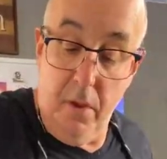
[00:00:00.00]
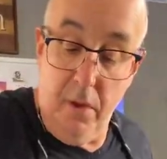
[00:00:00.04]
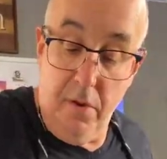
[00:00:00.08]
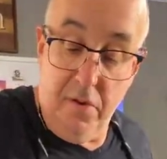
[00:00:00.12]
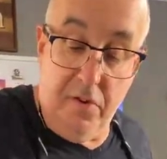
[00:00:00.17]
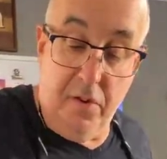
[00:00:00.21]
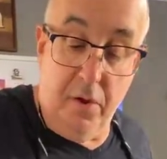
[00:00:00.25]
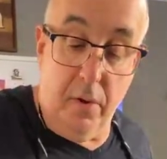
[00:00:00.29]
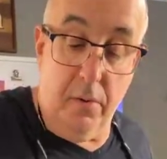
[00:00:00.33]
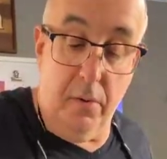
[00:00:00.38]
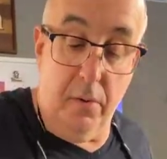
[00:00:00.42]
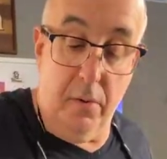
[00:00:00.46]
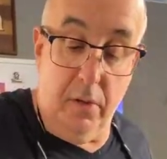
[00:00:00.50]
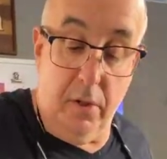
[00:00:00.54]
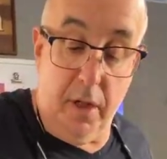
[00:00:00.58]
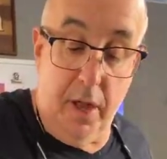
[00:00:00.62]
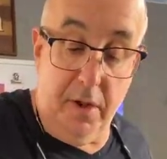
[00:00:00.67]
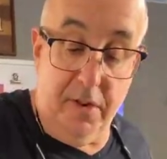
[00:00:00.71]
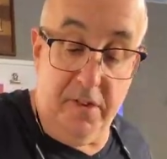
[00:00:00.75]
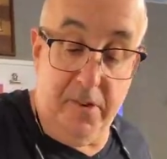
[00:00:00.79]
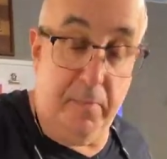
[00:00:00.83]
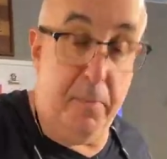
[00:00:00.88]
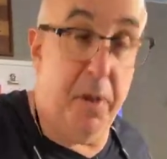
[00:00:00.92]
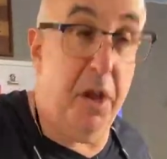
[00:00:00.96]
So,
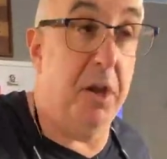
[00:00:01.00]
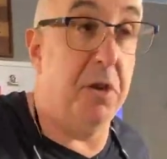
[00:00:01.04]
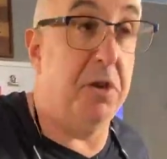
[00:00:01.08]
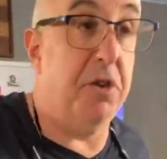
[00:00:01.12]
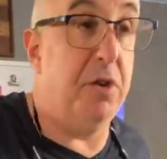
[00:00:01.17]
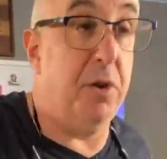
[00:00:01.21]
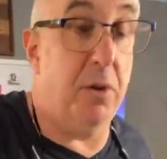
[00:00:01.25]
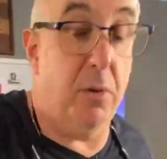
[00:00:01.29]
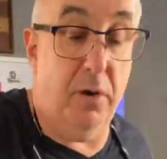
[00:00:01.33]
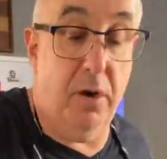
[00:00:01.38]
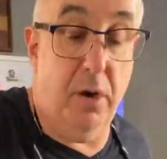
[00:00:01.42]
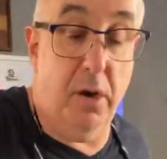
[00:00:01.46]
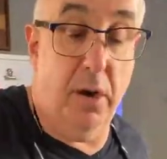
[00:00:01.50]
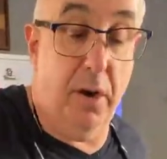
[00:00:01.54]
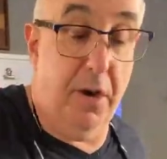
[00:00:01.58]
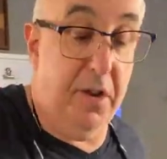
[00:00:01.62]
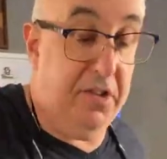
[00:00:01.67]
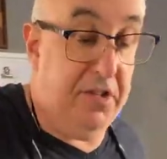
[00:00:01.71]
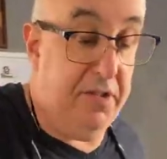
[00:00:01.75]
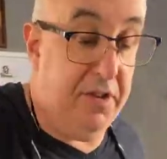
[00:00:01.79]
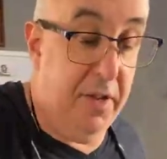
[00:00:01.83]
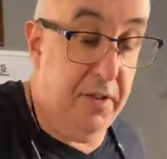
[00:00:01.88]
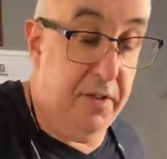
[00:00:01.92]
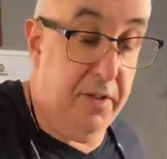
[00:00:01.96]
like spinach. So you're going to
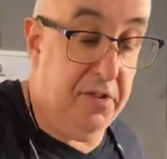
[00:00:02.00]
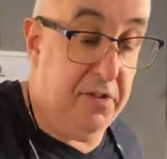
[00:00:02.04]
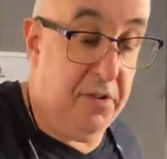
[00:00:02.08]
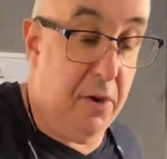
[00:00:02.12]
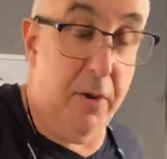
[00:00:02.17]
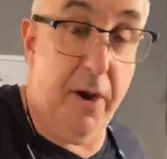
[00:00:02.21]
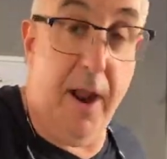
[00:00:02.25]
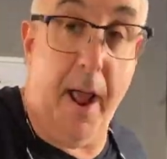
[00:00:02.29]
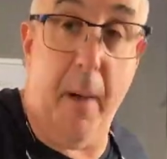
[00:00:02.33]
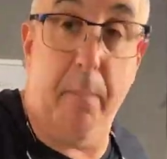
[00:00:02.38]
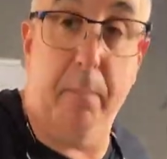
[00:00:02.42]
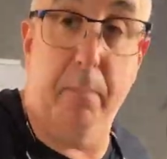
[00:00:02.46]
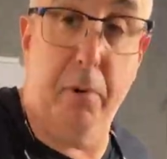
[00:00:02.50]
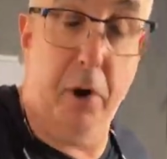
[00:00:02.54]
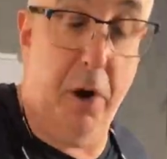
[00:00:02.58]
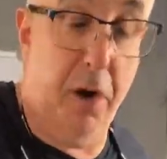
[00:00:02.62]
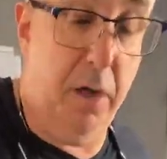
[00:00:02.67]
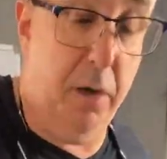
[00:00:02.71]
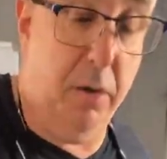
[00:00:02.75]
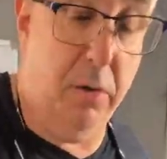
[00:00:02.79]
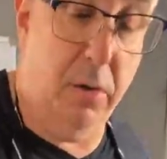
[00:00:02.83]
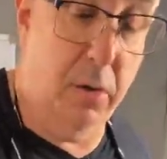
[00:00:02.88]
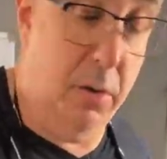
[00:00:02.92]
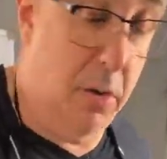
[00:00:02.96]
see this go down
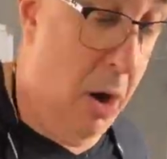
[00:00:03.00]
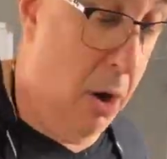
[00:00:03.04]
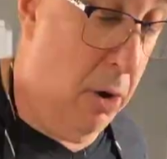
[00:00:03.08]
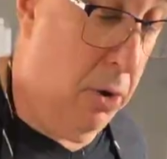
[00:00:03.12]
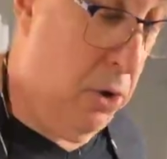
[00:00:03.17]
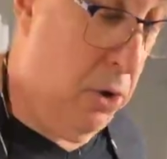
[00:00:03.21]
pretty darn